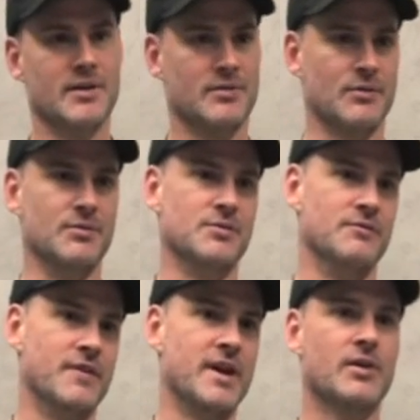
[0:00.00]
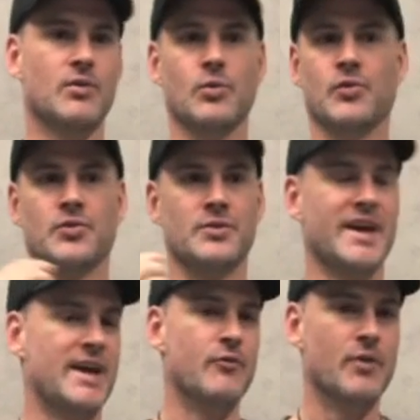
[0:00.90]
through to vehicles, through
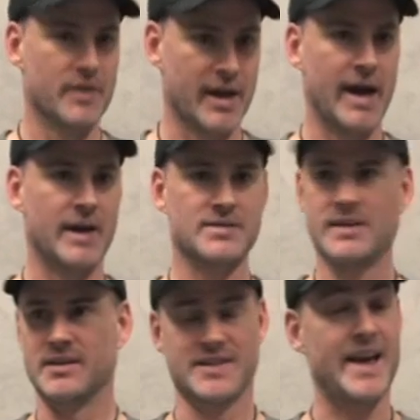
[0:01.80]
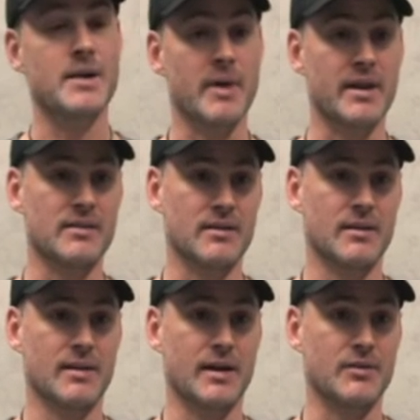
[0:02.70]
to everything else that is animated
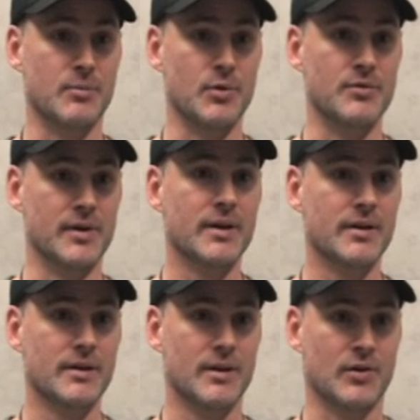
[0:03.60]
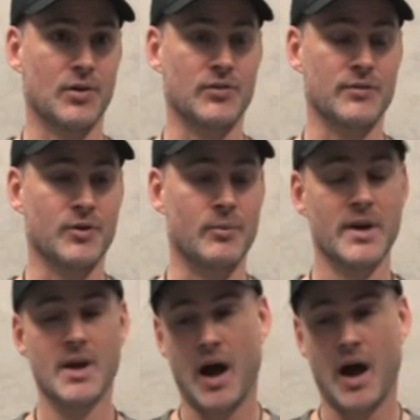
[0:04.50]
and is moving across the film.